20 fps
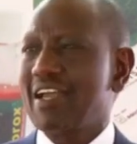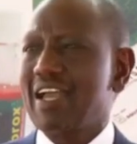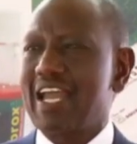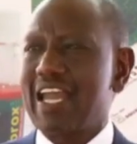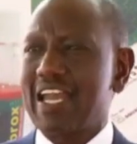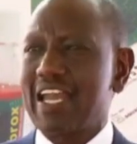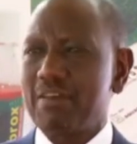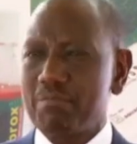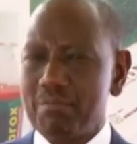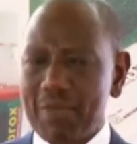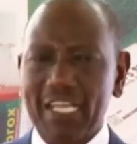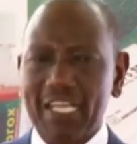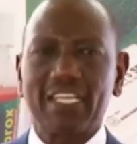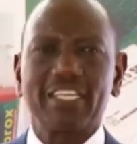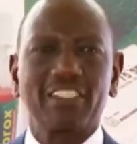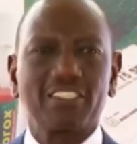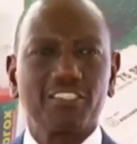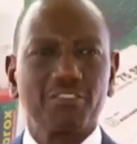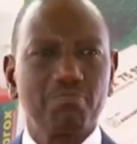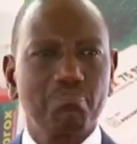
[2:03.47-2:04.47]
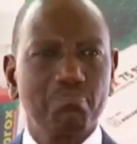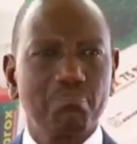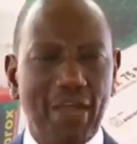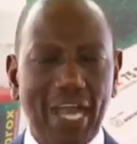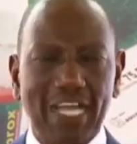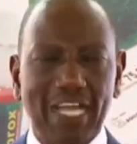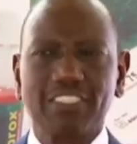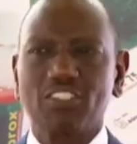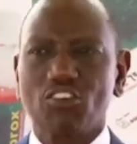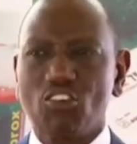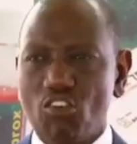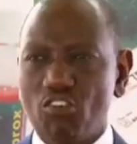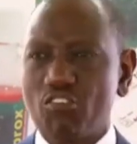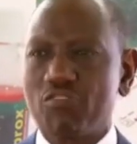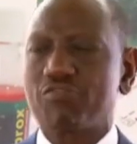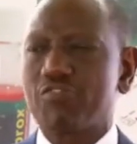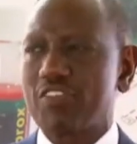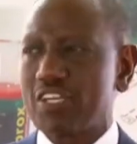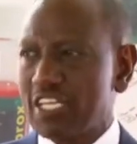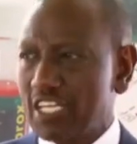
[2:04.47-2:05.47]
and make it part
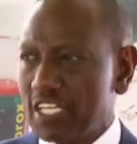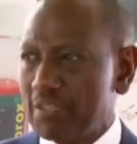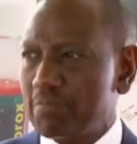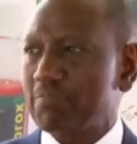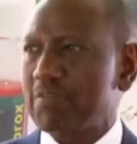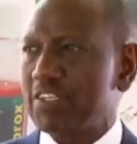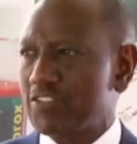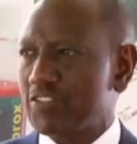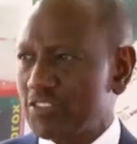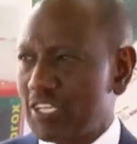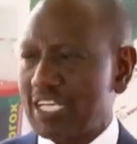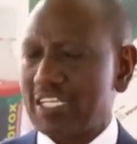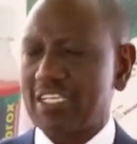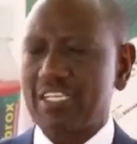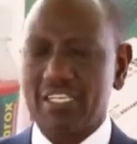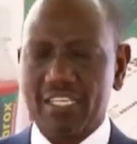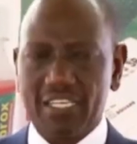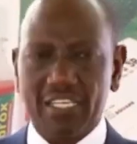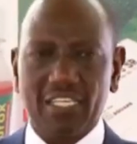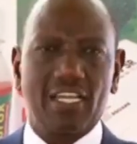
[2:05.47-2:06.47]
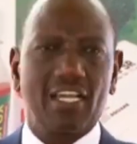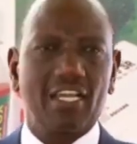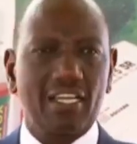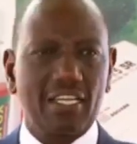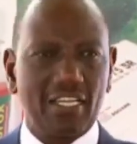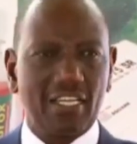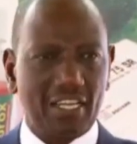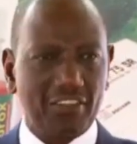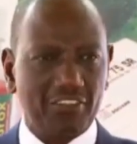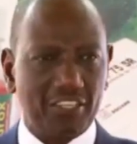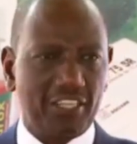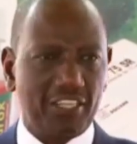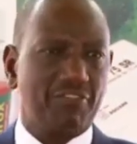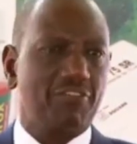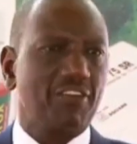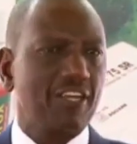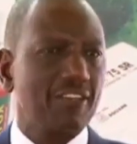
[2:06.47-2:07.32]
of EPZ here in the region,